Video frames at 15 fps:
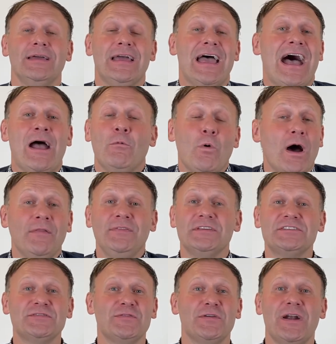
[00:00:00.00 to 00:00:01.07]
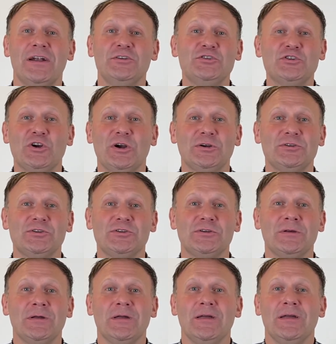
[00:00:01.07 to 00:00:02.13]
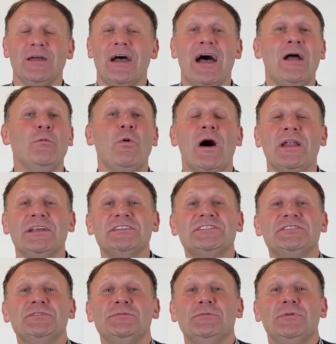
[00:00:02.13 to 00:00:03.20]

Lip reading: I want this for our church. I want us to